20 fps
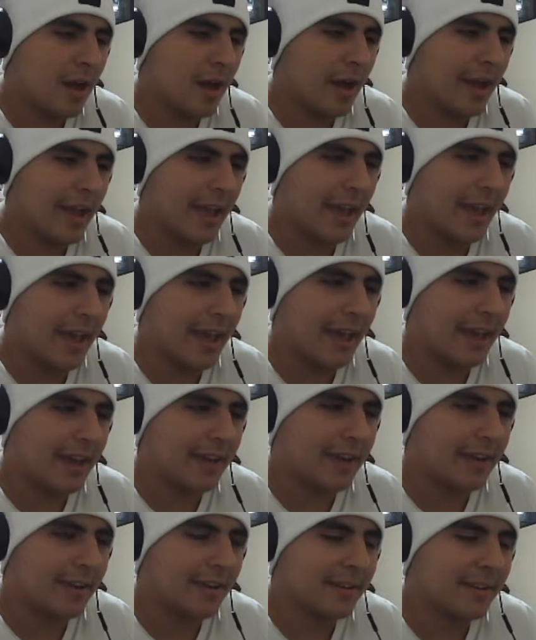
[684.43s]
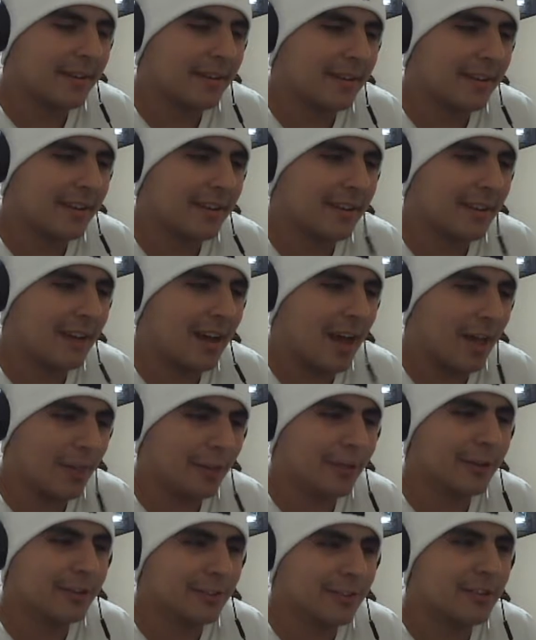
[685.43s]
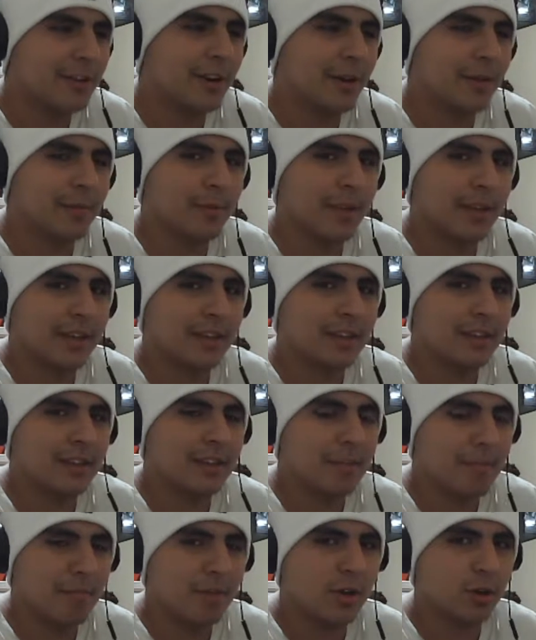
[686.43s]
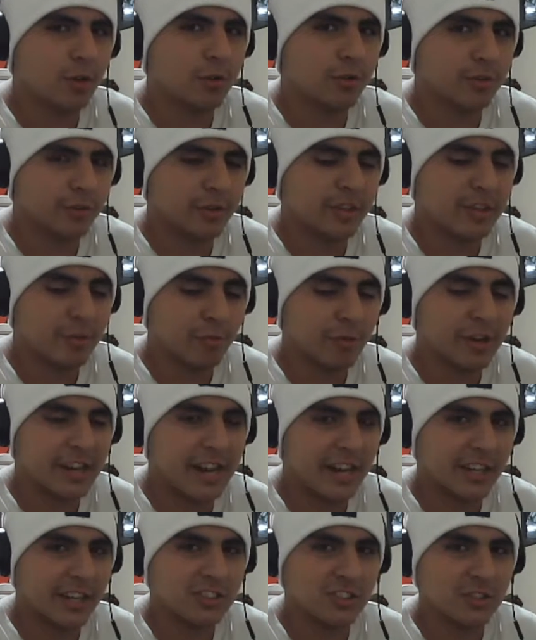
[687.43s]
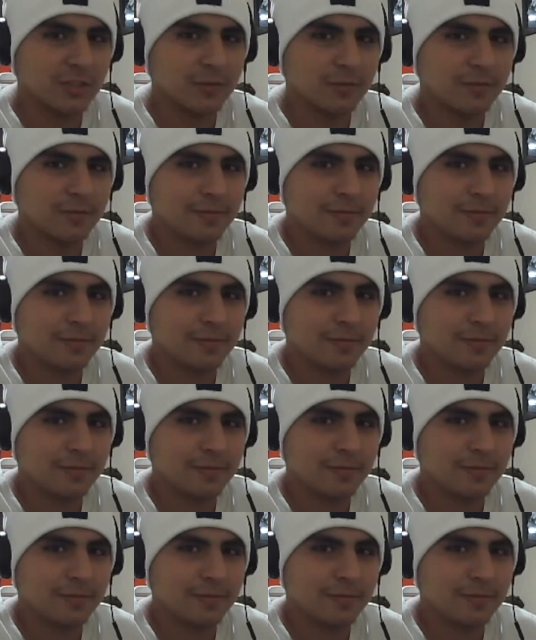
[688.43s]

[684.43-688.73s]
and I looked it up like in the middle of the reaction.